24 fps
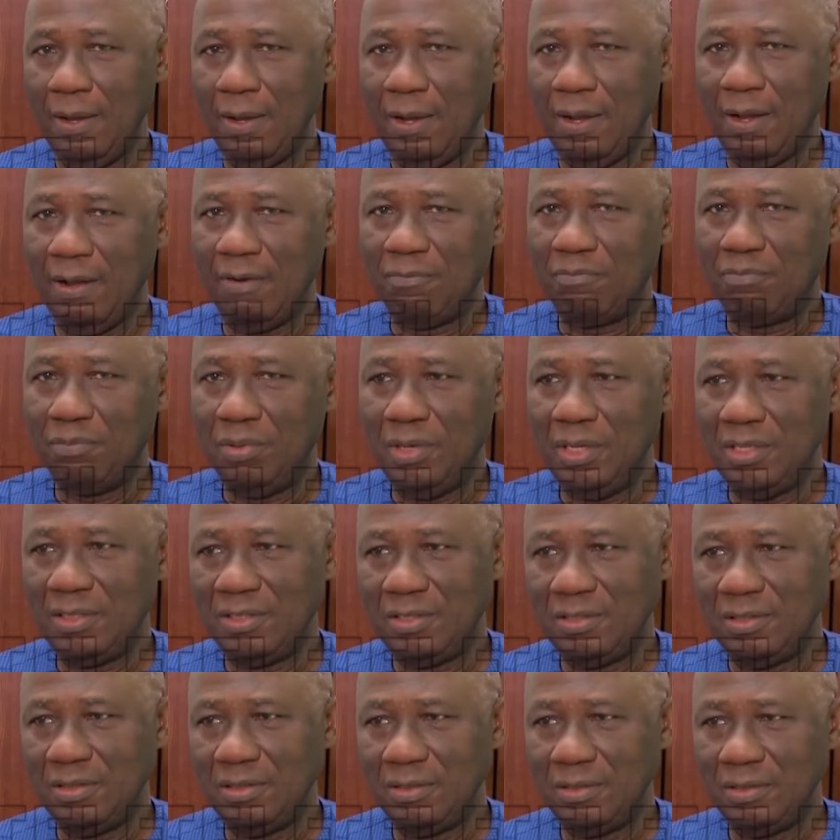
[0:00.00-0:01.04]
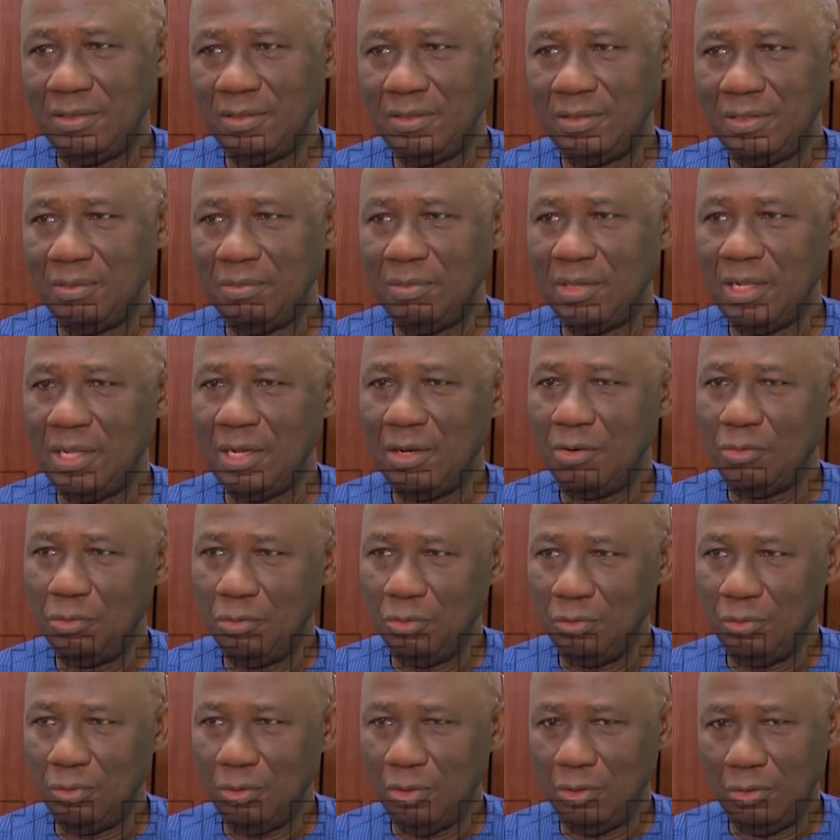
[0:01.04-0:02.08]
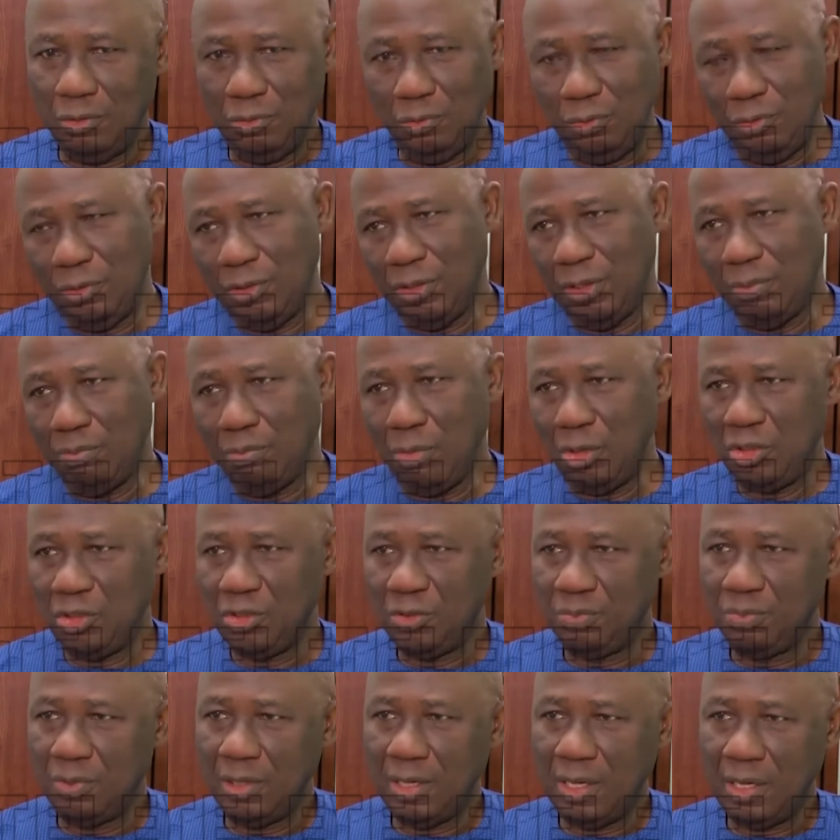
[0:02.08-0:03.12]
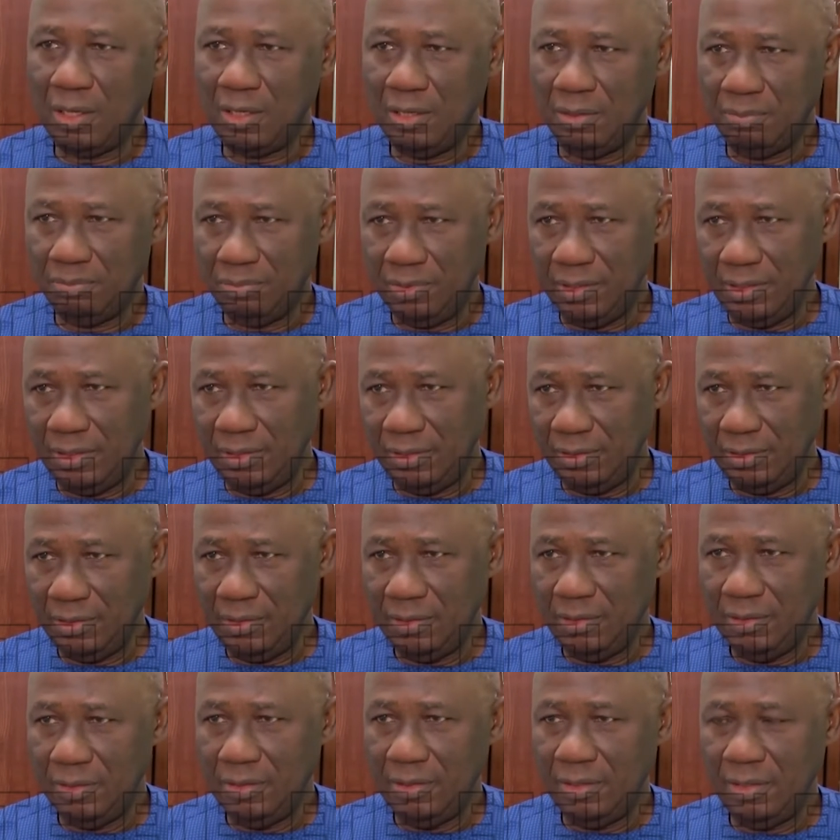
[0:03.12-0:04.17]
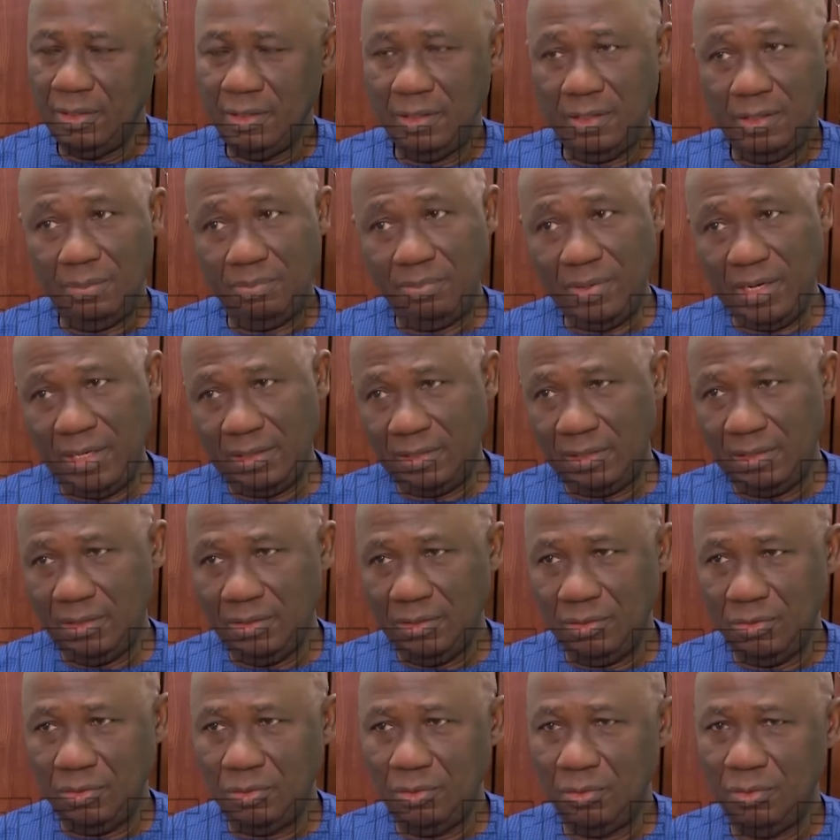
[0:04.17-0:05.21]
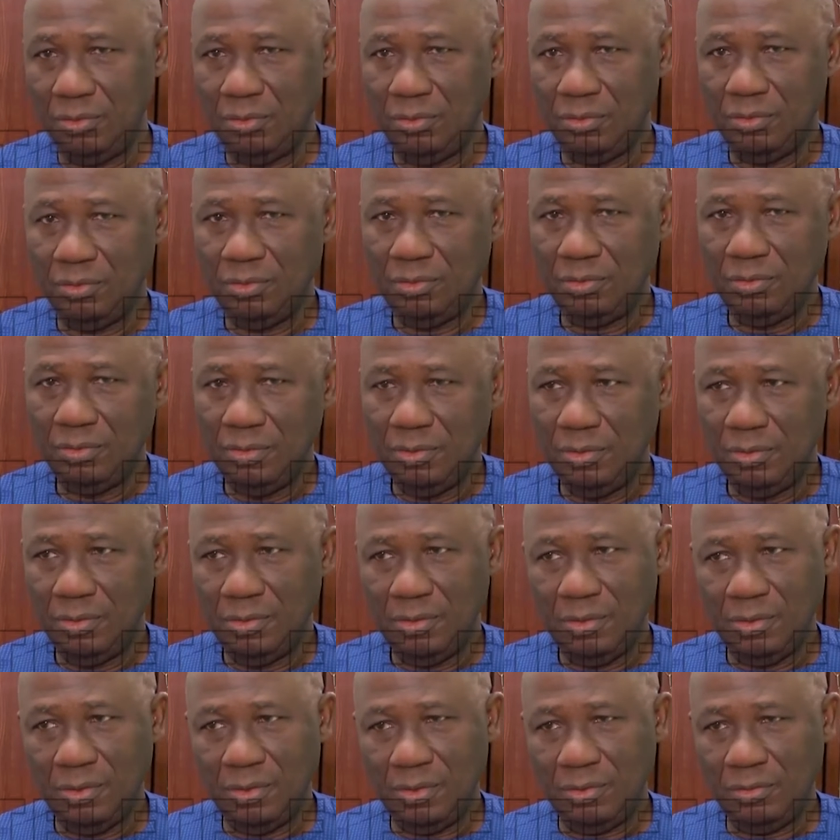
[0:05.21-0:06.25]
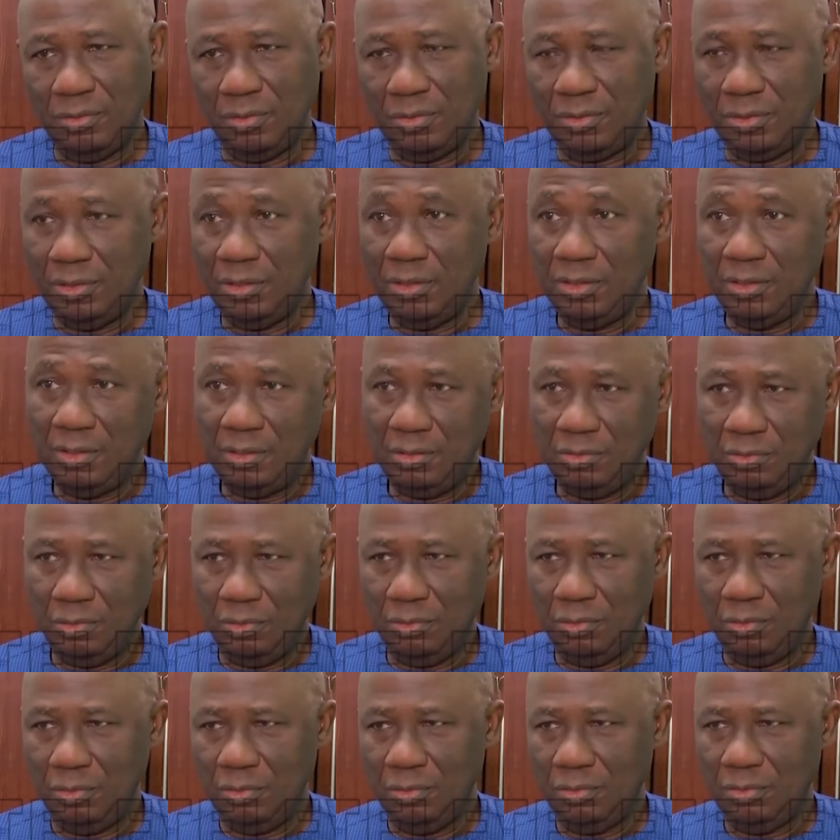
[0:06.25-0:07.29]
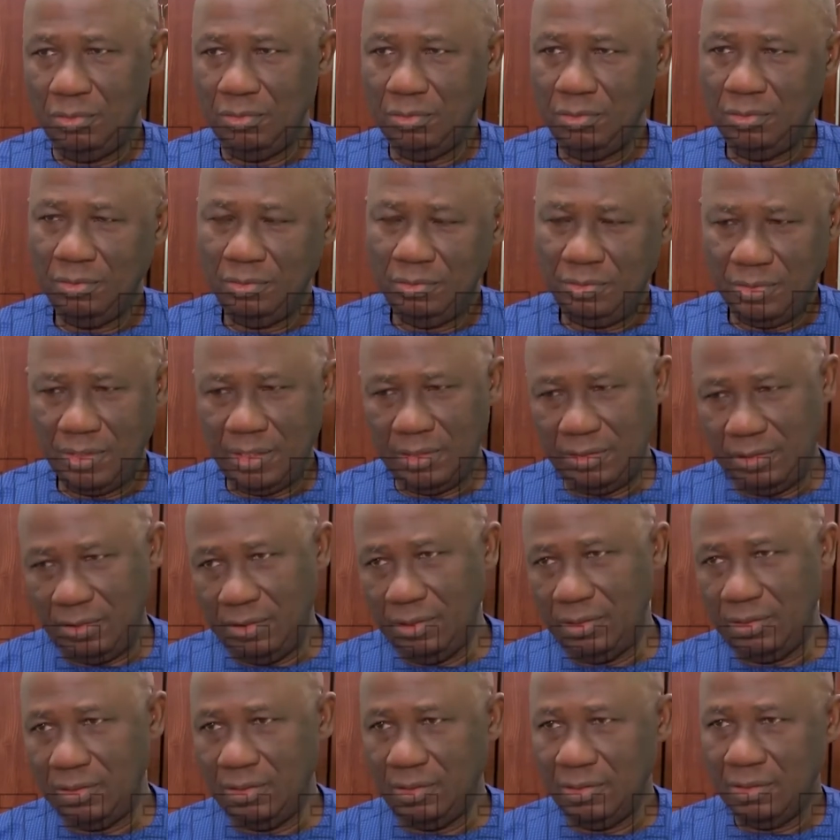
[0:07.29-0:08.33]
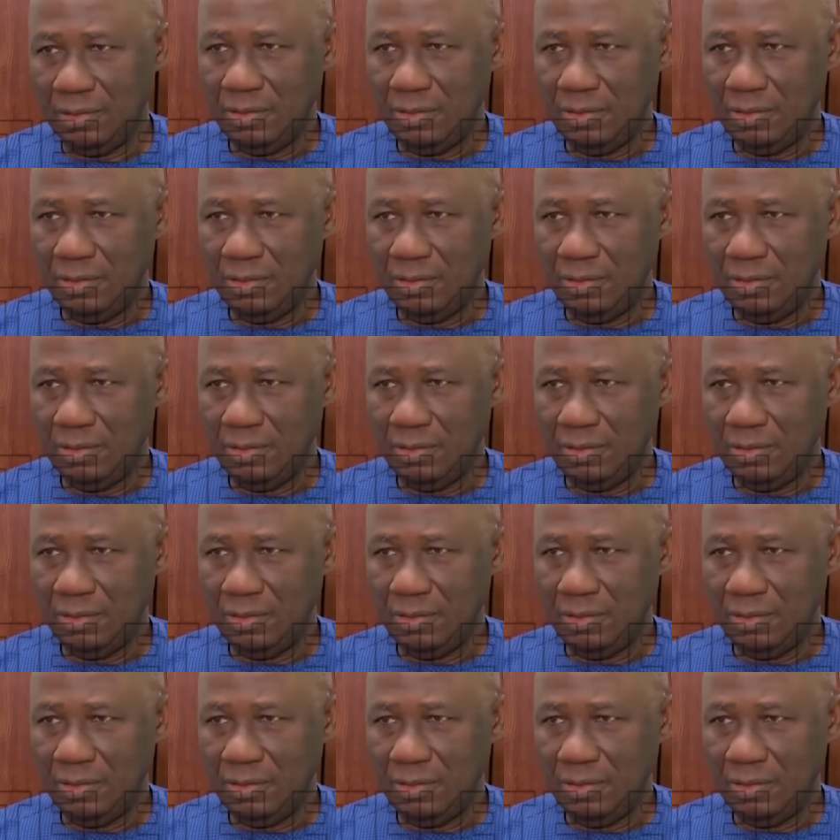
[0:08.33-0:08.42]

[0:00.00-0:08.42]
I have played similar role, although in a much smaller company in the past, so it was easy to transit.